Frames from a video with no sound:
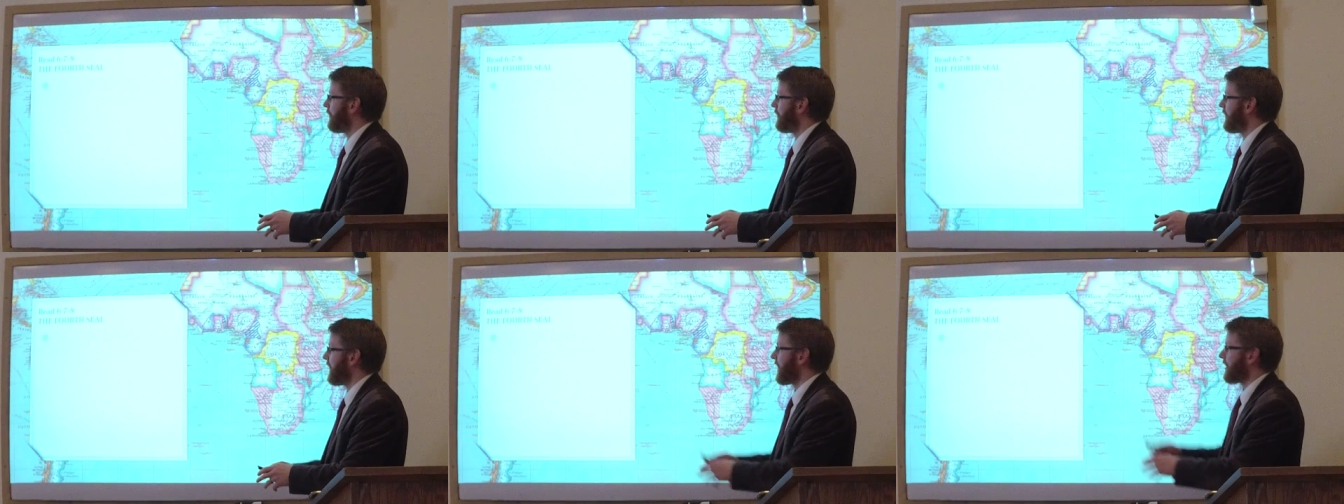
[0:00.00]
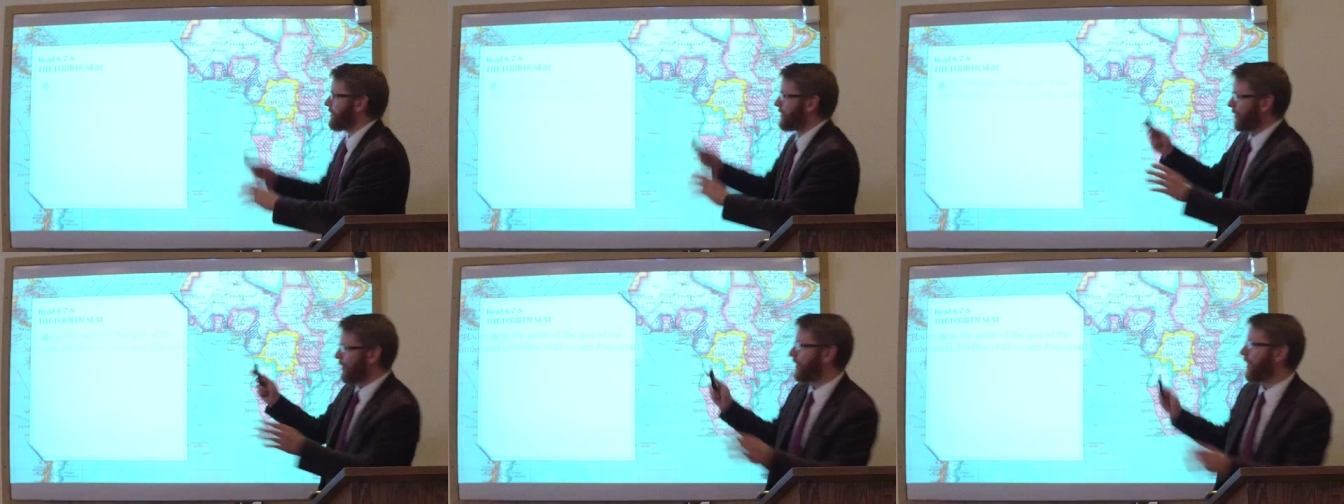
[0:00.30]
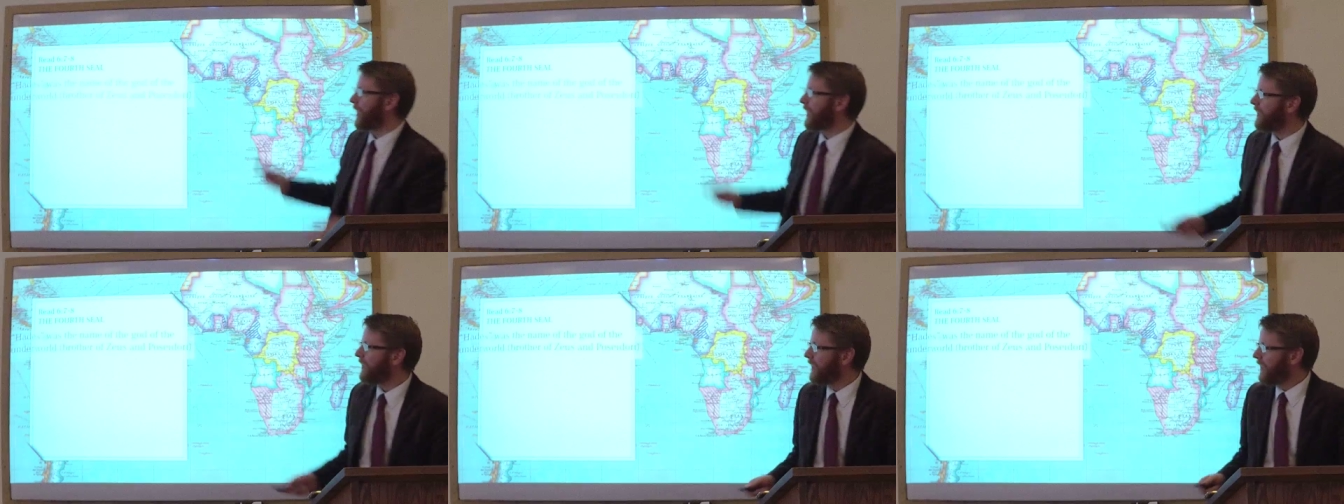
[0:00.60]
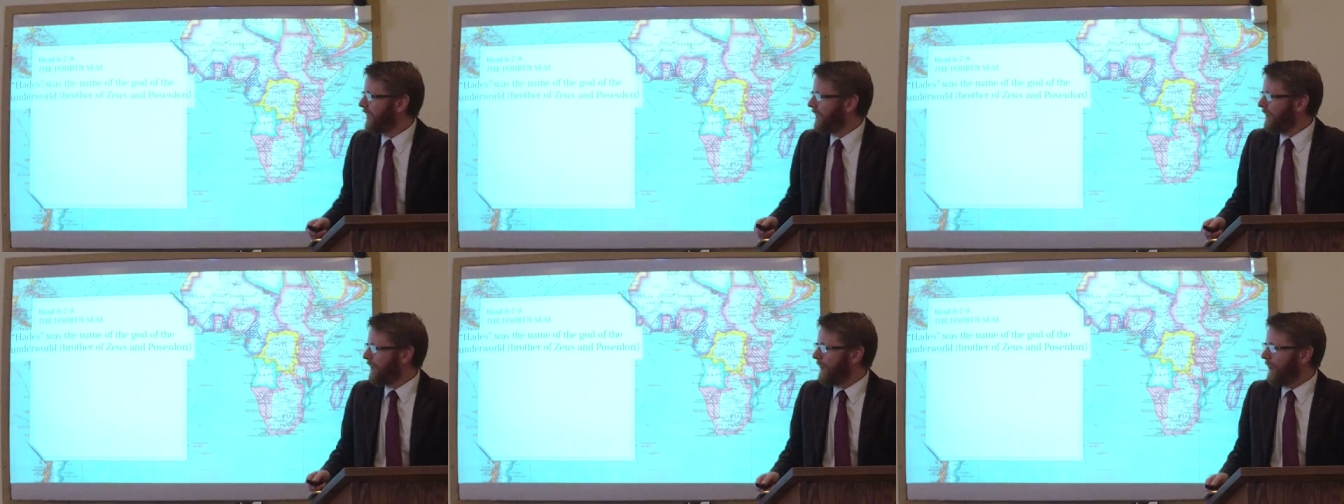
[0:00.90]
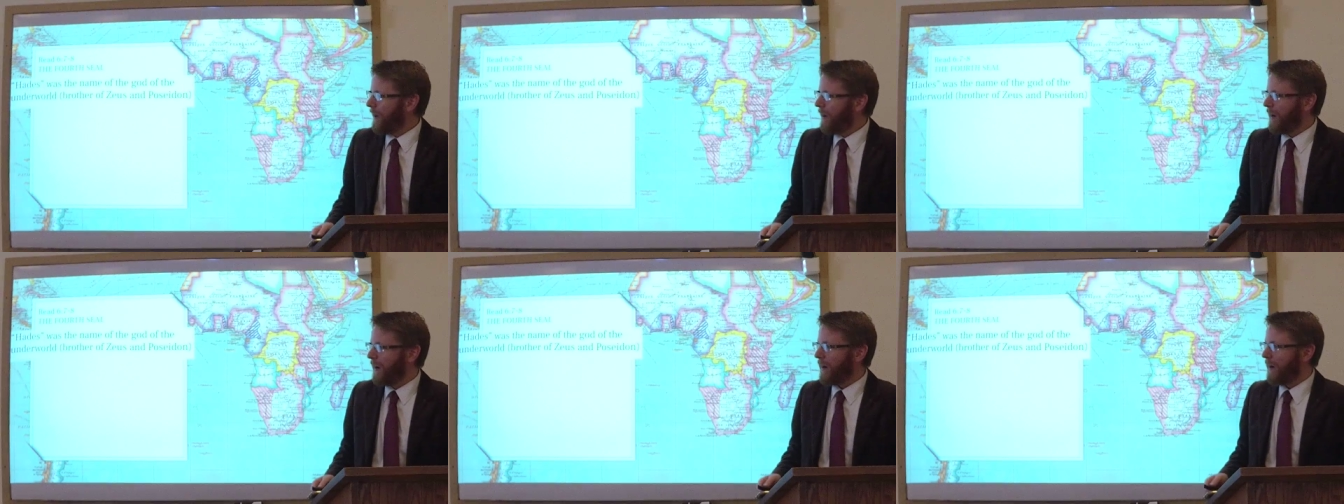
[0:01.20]
Yes, okay.
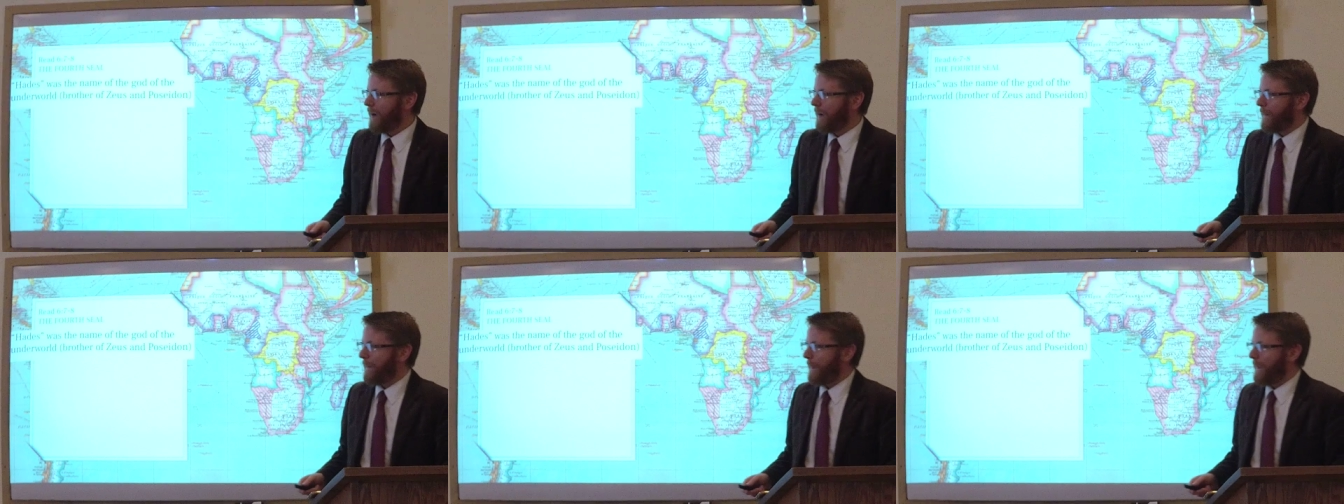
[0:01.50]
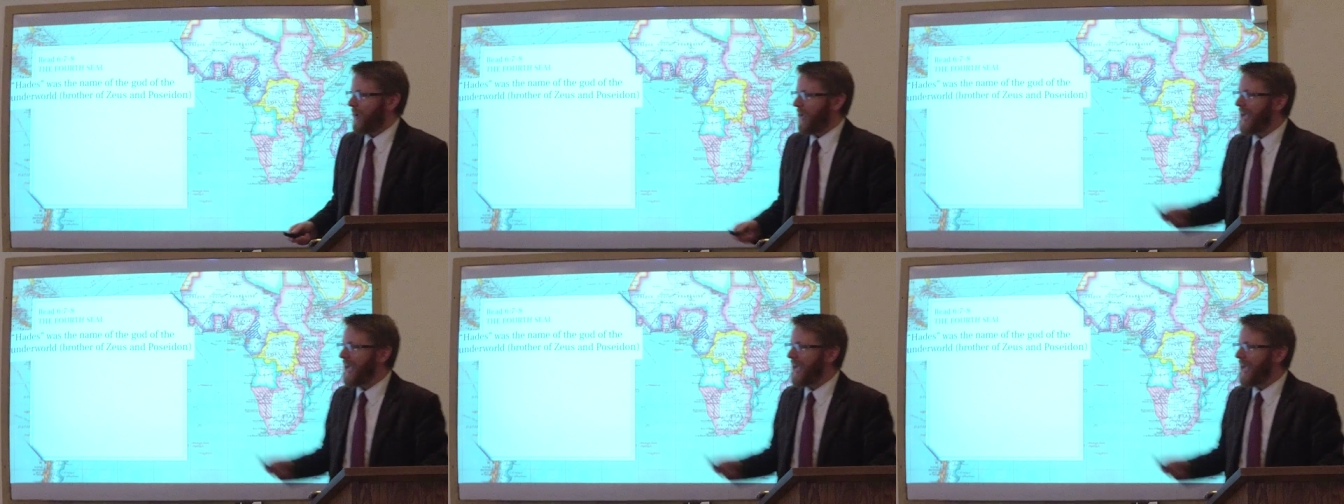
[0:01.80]
Uh,